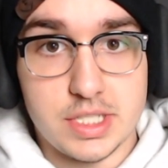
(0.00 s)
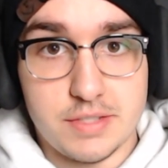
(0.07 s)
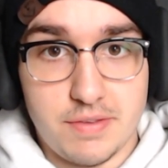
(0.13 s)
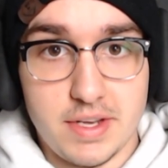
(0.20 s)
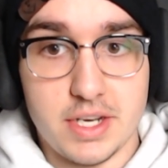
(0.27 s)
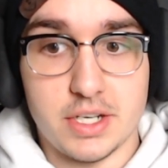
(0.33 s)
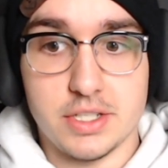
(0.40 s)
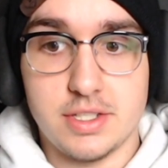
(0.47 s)

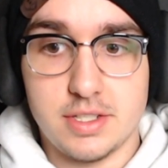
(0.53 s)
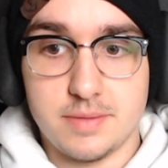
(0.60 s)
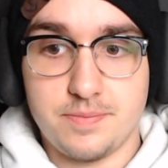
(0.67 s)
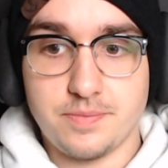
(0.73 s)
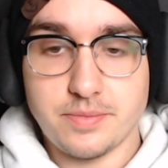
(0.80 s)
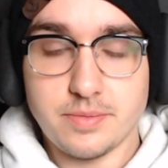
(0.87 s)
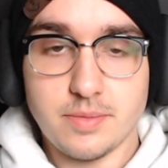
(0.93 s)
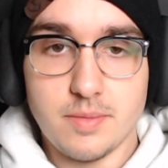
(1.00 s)
fingers
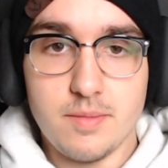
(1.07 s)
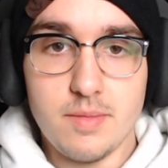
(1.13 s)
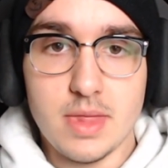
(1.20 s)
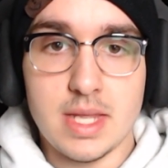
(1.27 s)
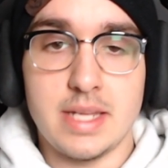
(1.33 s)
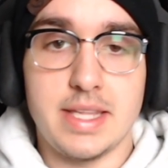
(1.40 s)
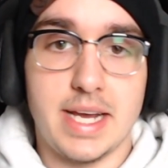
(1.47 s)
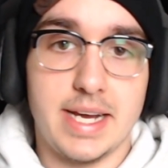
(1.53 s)

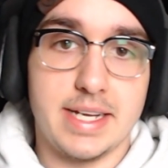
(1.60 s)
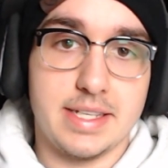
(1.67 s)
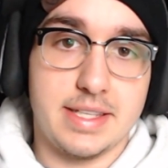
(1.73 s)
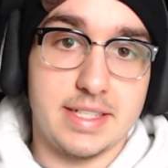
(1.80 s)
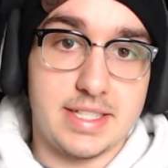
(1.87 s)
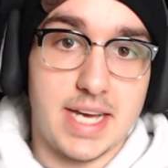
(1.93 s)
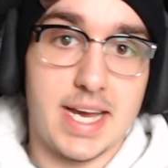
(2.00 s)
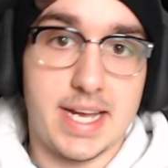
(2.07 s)
that the
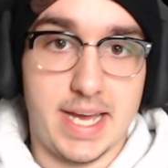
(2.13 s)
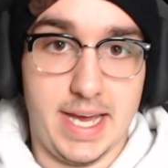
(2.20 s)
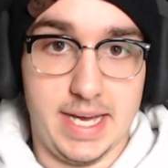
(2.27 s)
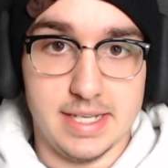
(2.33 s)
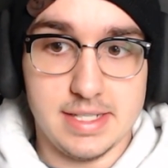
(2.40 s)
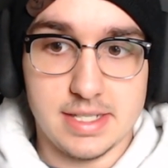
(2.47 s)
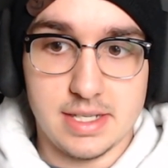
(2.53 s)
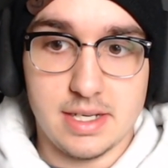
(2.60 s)
tech
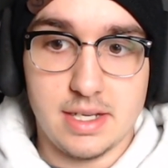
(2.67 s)
has,